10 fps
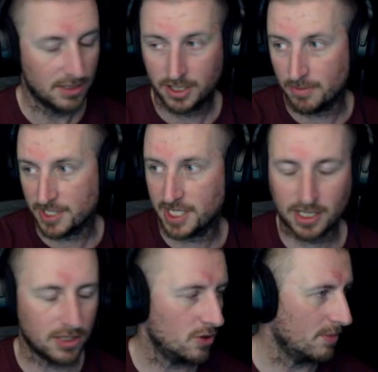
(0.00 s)
The mistake
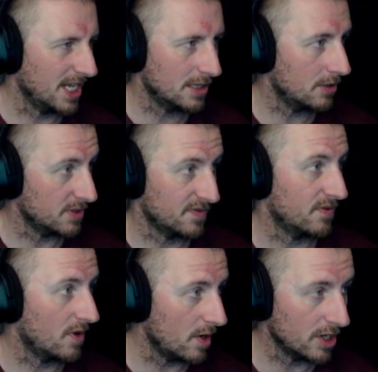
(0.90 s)
that you made there was
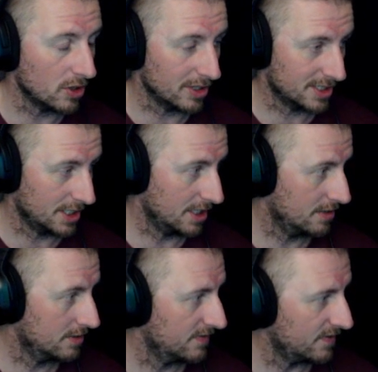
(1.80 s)
very costly.
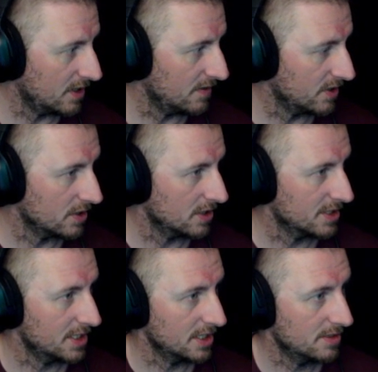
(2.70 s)
Very, very
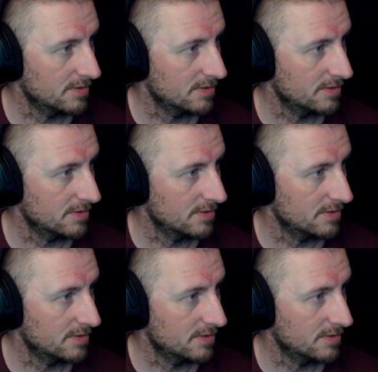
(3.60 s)
costly.